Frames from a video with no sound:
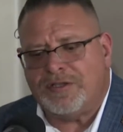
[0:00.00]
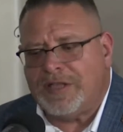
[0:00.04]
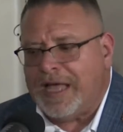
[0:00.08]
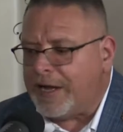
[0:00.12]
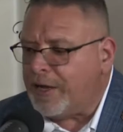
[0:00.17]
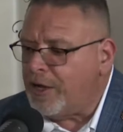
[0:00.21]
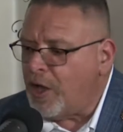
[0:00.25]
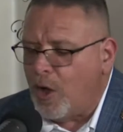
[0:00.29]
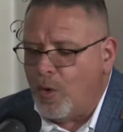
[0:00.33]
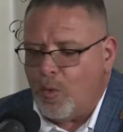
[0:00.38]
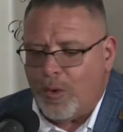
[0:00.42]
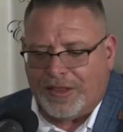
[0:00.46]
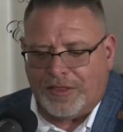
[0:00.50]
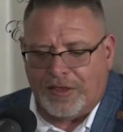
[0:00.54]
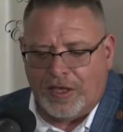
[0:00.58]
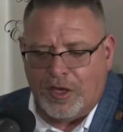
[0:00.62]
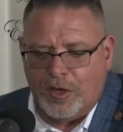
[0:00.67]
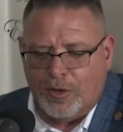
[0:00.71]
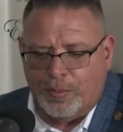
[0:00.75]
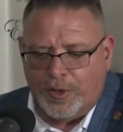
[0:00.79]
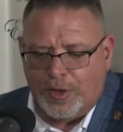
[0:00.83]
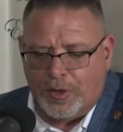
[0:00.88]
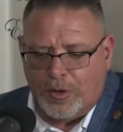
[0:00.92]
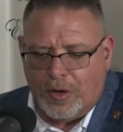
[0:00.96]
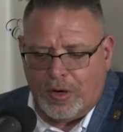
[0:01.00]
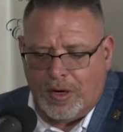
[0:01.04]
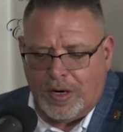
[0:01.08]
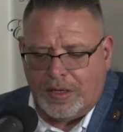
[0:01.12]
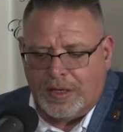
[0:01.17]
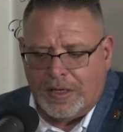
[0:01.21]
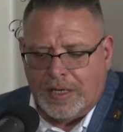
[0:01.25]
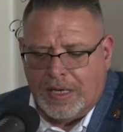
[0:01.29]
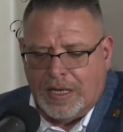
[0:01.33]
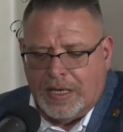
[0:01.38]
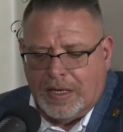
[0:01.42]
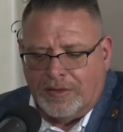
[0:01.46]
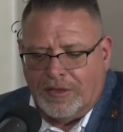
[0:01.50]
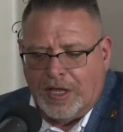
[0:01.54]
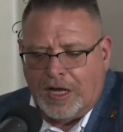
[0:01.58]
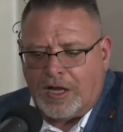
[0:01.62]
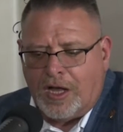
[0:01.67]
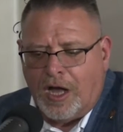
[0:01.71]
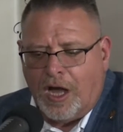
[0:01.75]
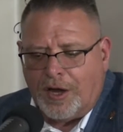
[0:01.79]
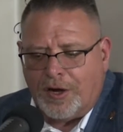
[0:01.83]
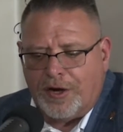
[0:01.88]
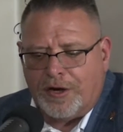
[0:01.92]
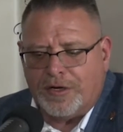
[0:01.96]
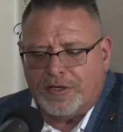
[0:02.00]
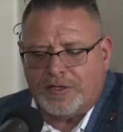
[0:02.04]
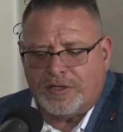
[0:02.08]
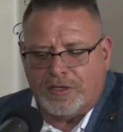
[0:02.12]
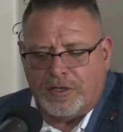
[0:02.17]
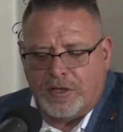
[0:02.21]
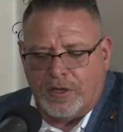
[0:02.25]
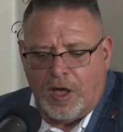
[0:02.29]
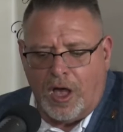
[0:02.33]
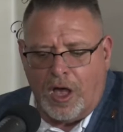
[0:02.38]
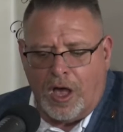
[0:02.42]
that go with the humidor, the cutters.